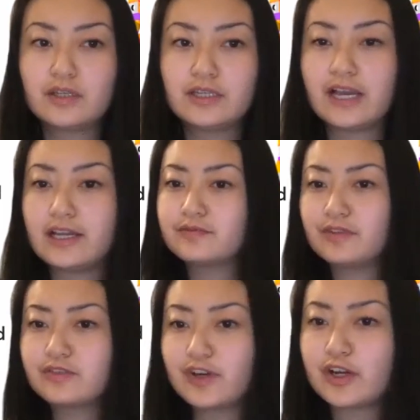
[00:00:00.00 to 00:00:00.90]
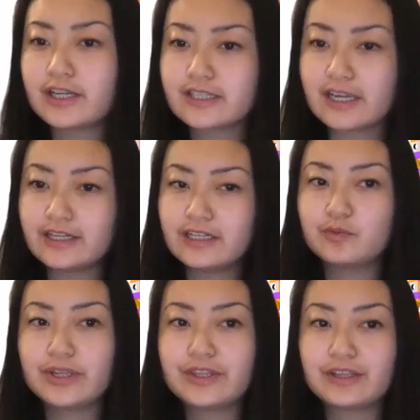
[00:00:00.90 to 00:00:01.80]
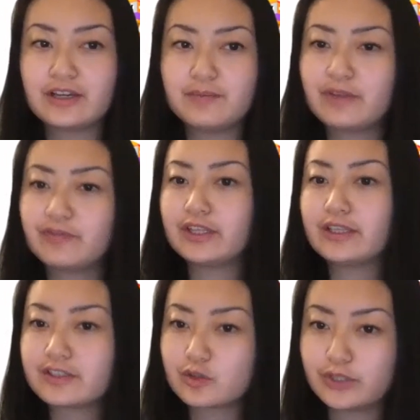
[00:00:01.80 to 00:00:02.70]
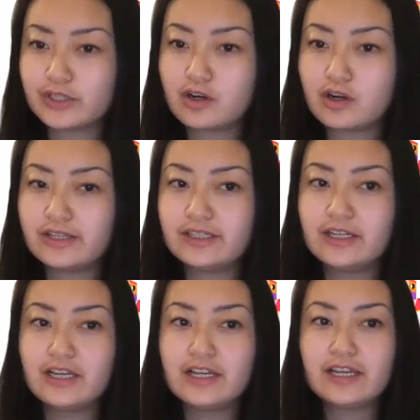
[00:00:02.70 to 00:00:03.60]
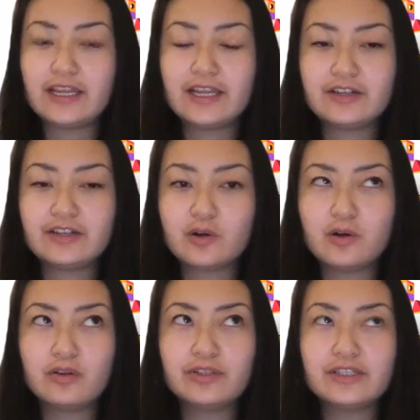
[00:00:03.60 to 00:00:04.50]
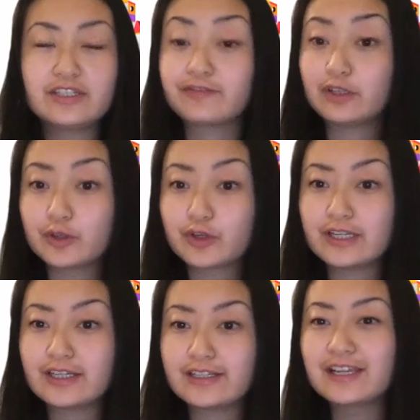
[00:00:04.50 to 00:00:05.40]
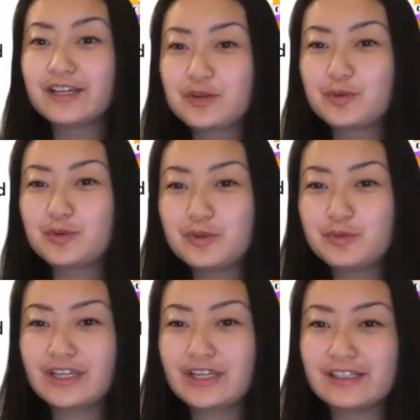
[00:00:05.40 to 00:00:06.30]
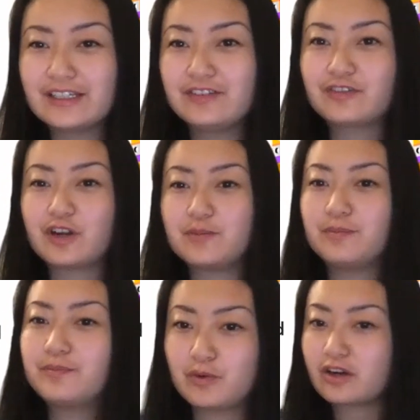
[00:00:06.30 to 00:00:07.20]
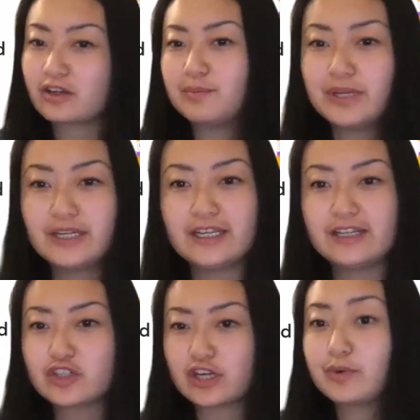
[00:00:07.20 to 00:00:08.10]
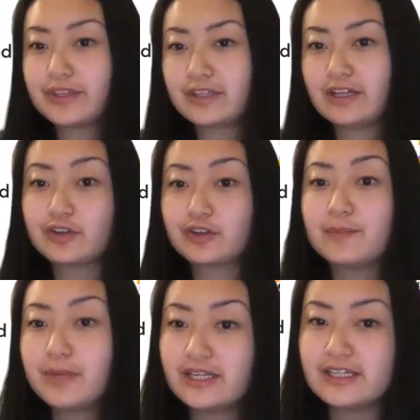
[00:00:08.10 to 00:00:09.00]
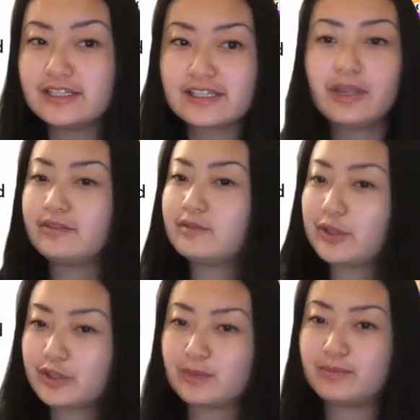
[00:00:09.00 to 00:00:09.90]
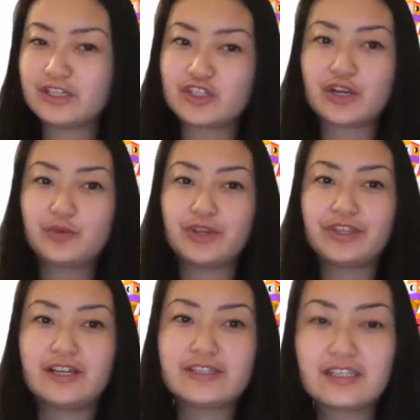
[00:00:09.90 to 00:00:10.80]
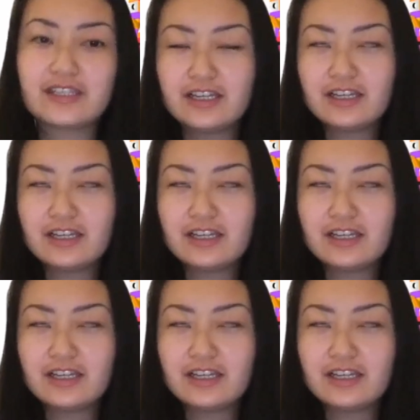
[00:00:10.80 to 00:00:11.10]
Yeah, it's very exciting with everything that's going on and all the different learnings we can glean from our company and share with other companies and other companies sharing with us.